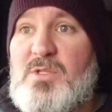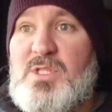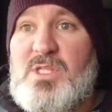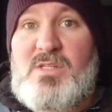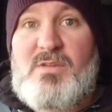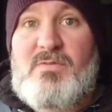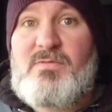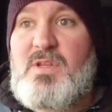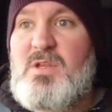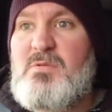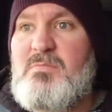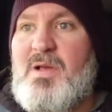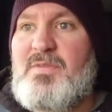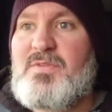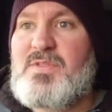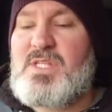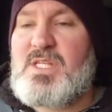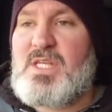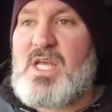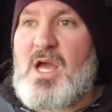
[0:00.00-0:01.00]
just a few
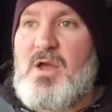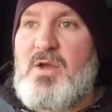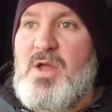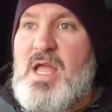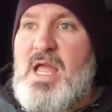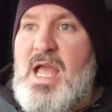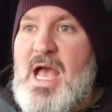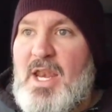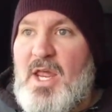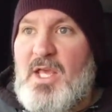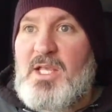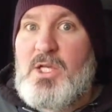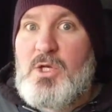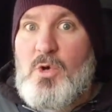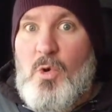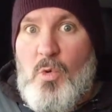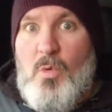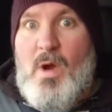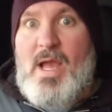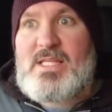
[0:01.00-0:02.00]
months ago, and I could
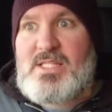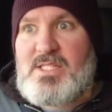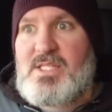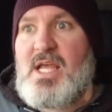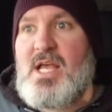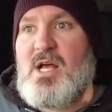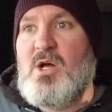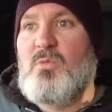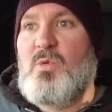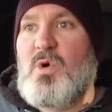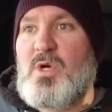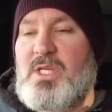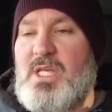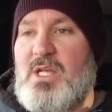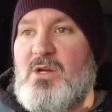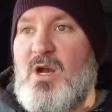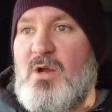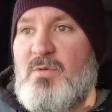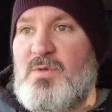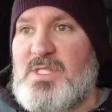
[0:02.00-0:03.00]
always tell what
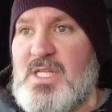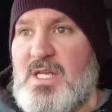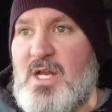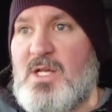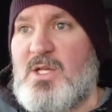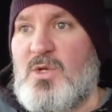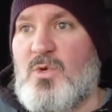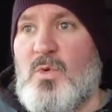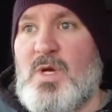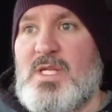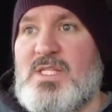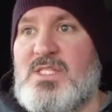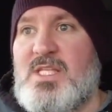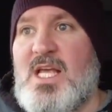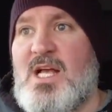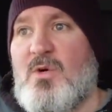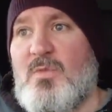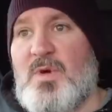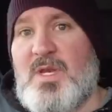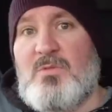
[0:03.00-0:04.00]
gear I was in. I could always
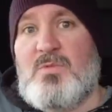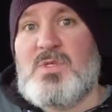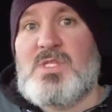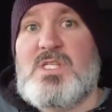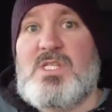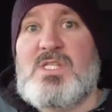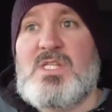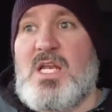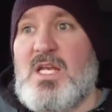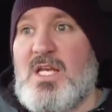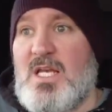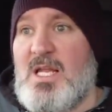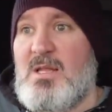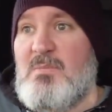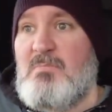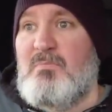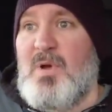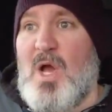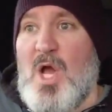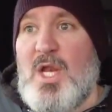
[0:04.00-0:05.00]
tell when it was suddenly
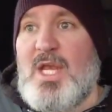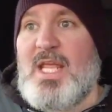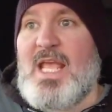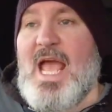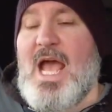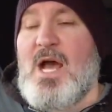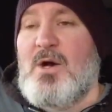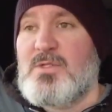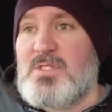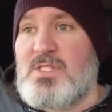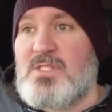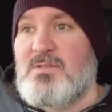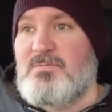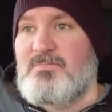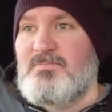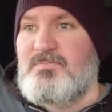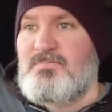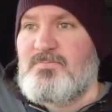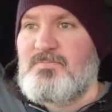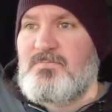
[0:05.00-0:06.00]
burning out.
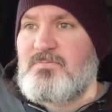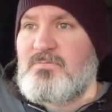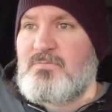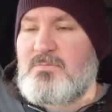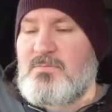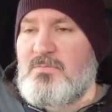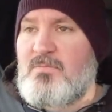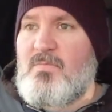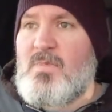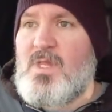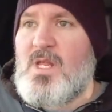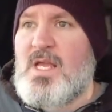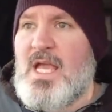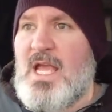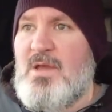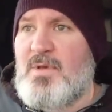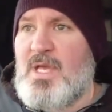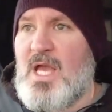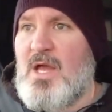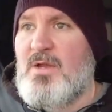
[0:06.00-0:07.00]
Okay,
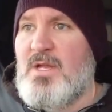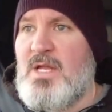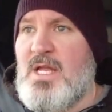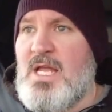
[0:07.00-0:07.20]
here we go.